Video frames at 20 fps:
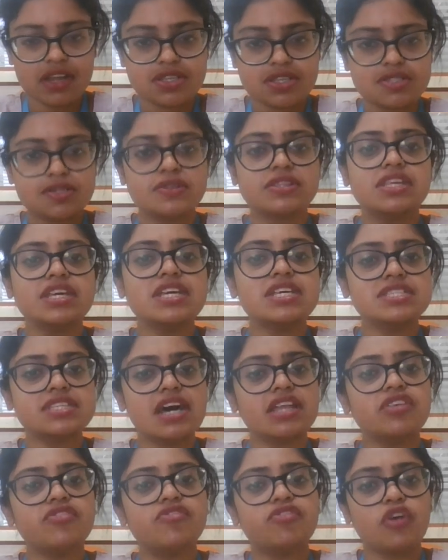So these are
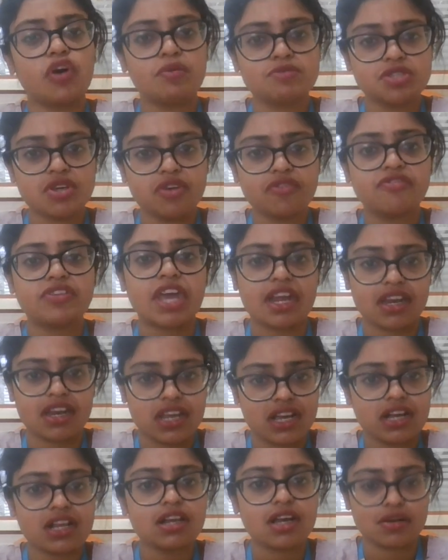the forms of
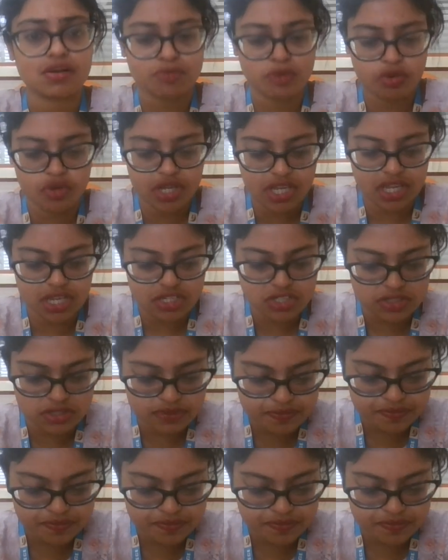technical communication.